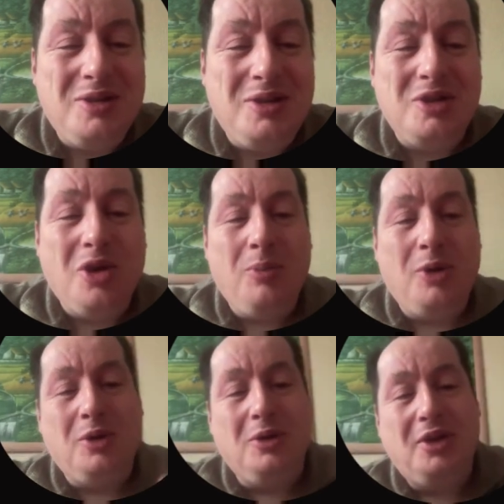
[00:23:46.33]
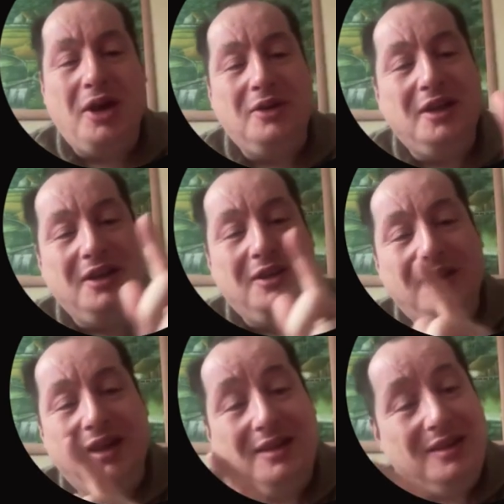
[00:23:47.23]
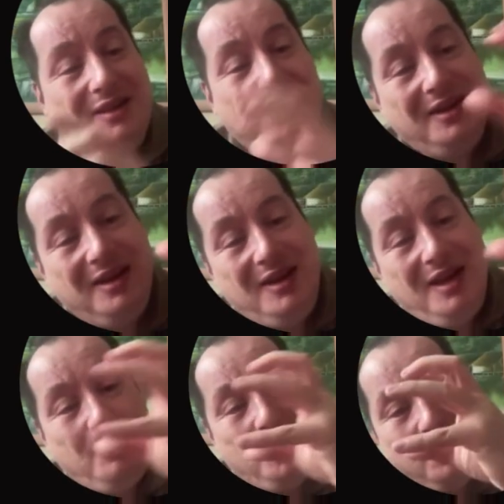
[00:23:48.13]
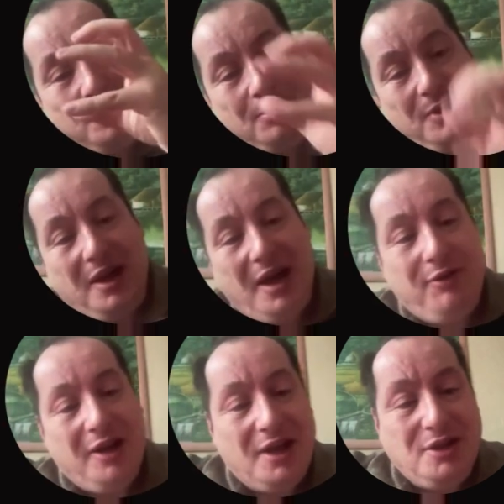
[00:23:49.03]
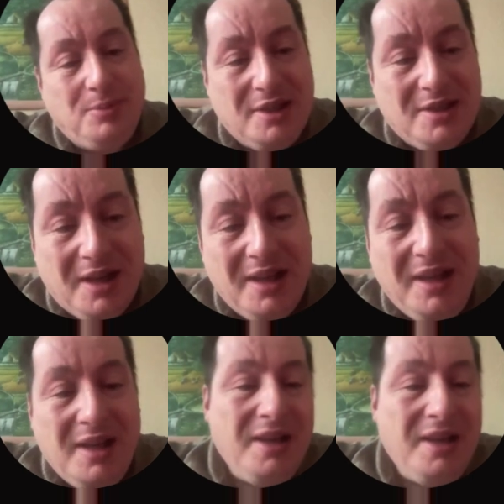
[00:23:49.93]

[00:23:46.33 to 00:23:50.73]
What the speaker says: snowball down the hill, and it becomes a big avalanche, basically.